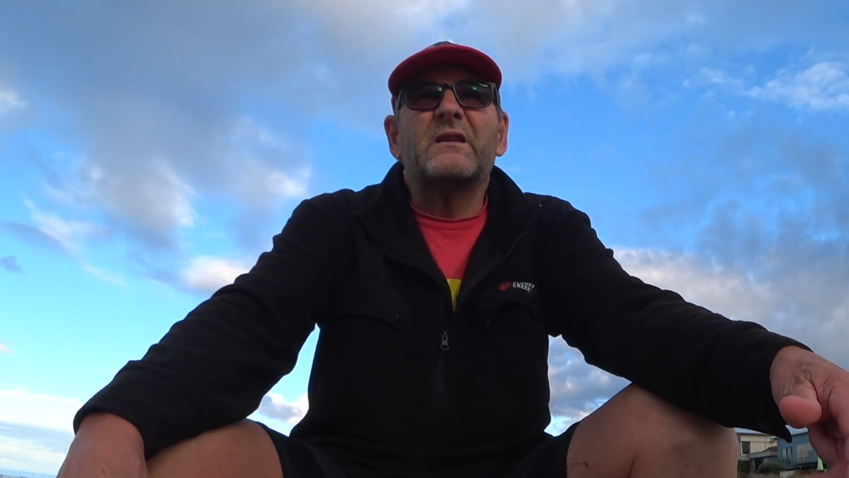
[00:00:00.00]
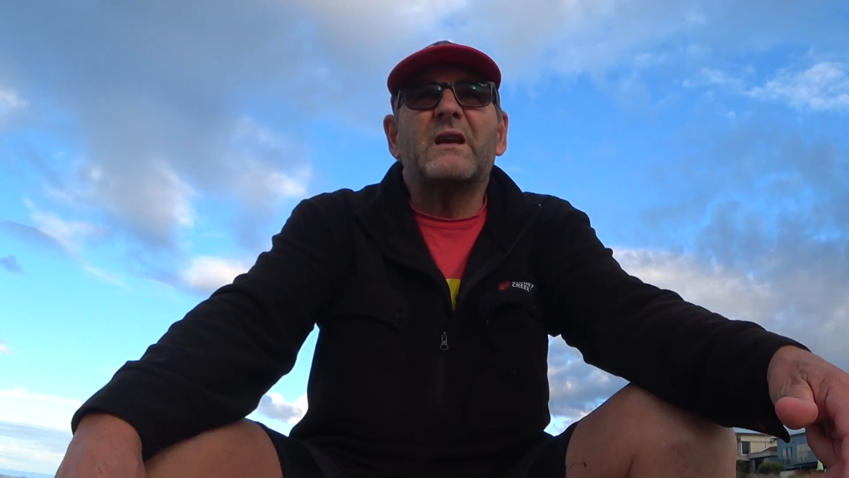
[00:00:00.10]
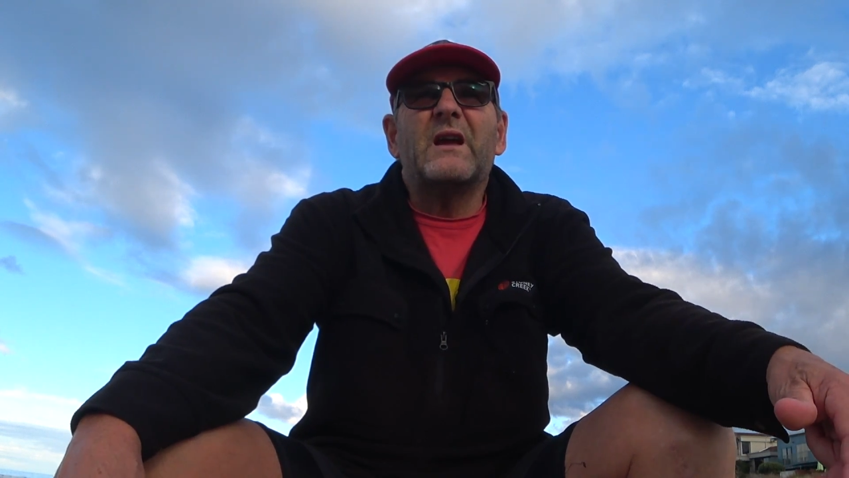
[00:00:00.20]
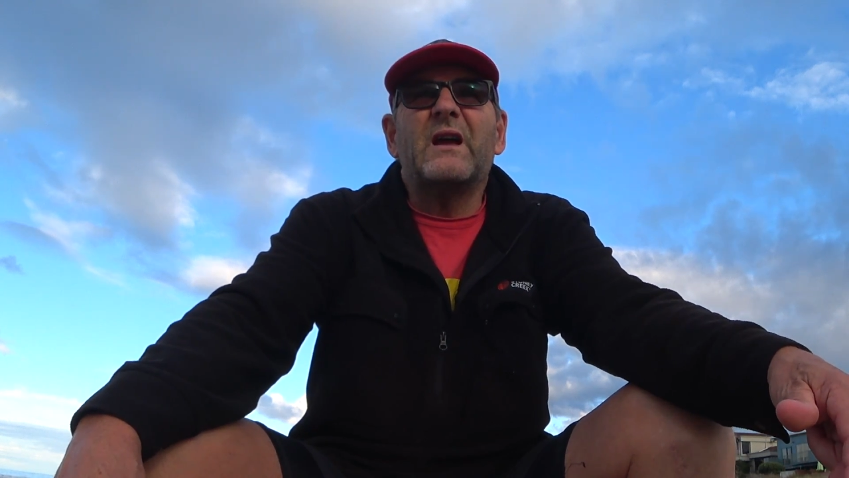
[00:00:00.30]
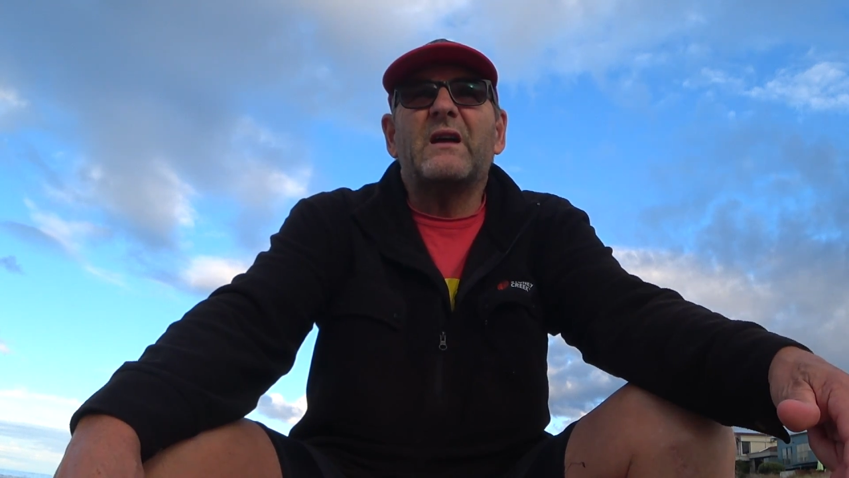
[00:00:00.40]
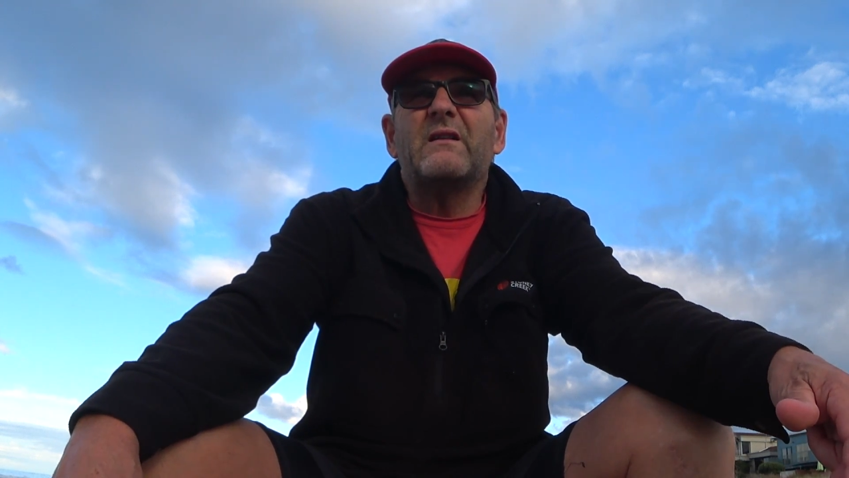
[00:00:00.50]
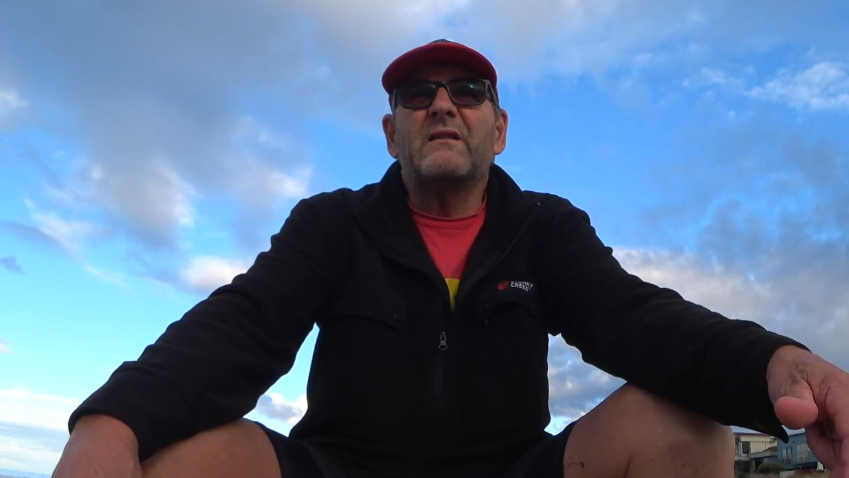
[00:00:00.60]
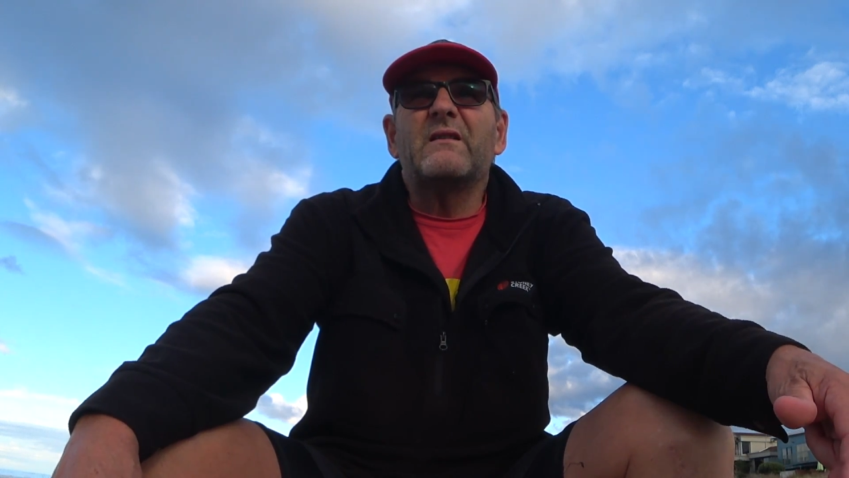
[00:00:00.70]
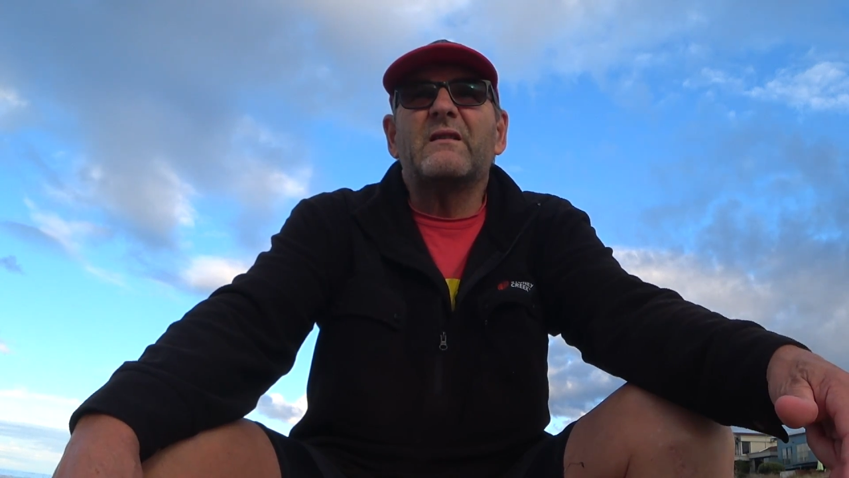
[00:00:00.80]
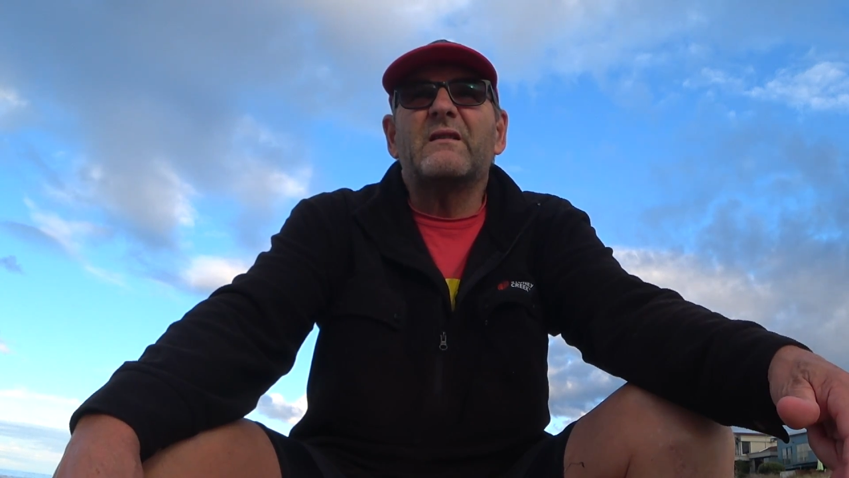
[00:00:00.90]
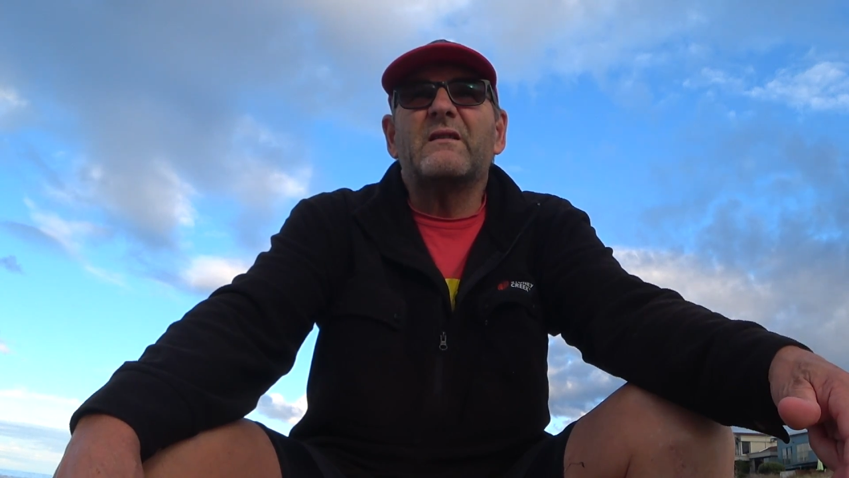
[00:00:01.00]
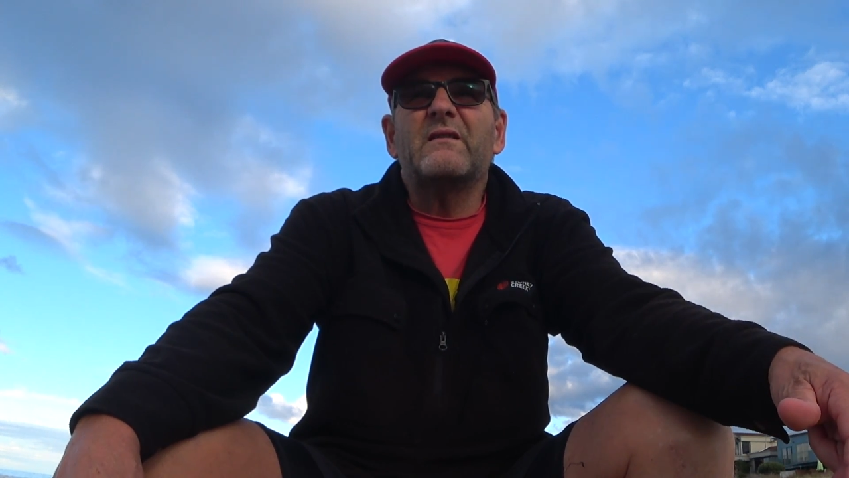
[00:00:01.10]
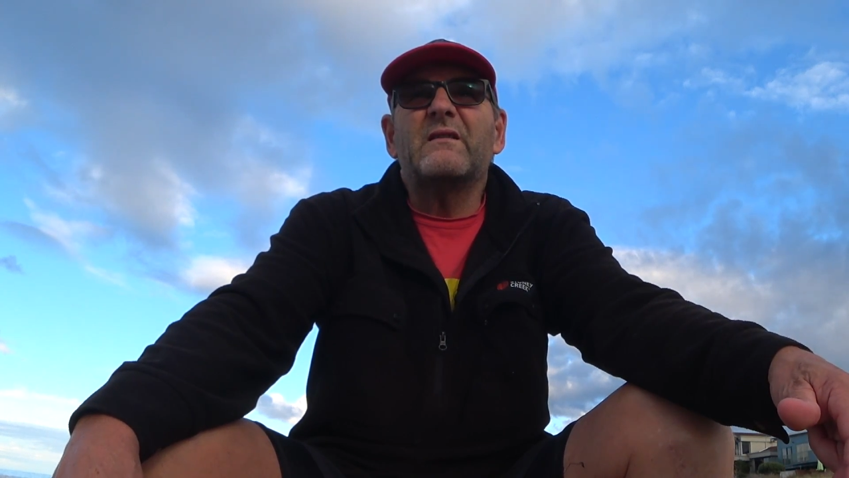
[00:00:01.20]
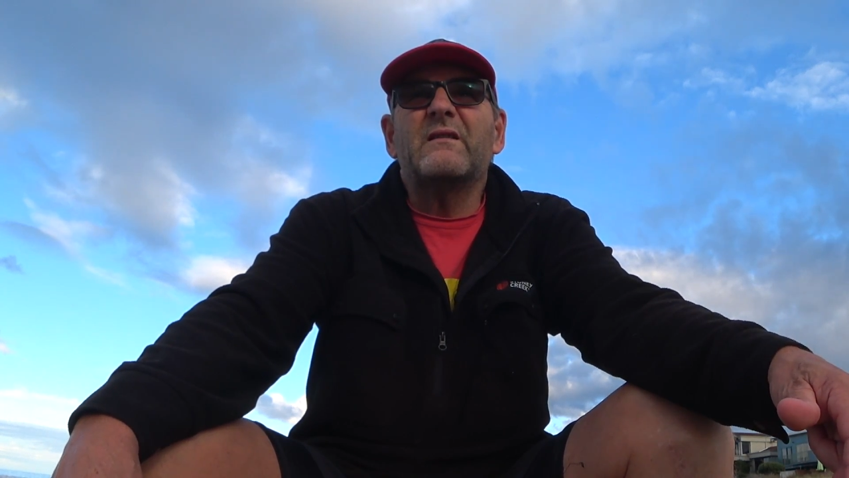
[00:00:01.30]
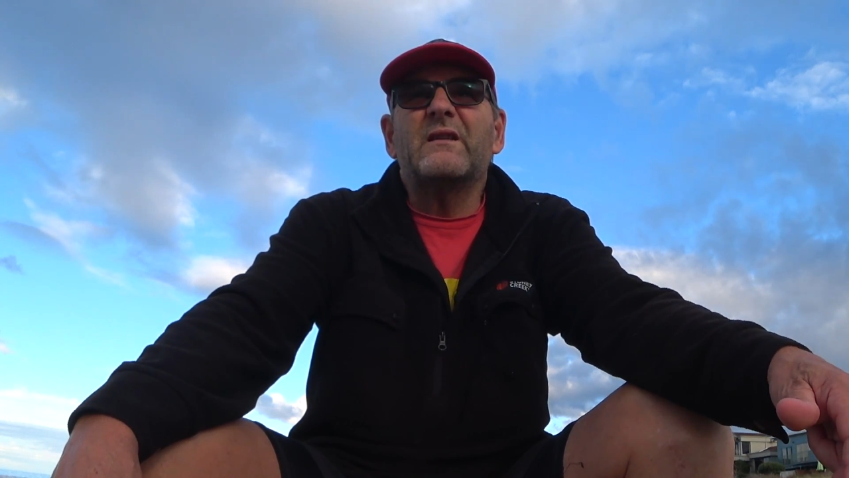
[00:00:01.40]
uh,
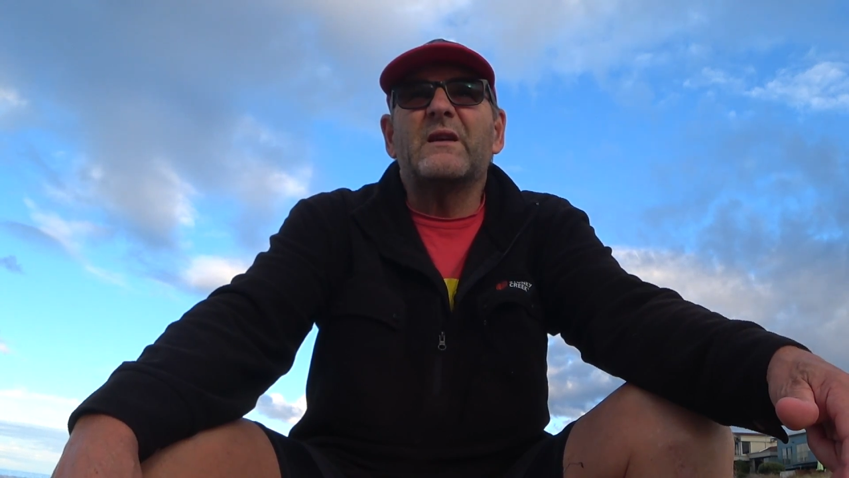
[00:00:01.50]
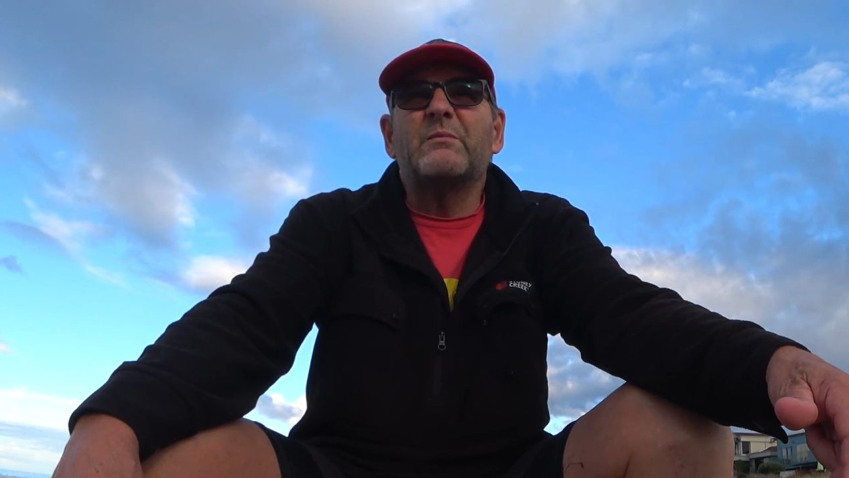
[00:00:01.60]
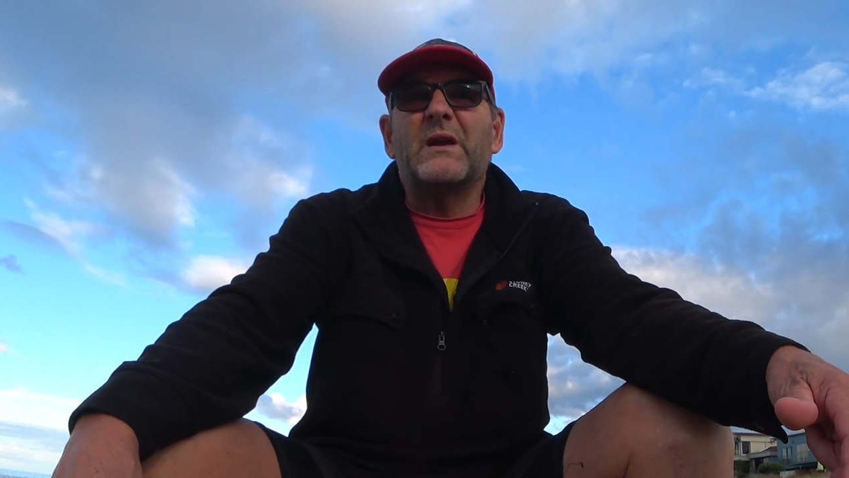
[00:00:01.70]
it,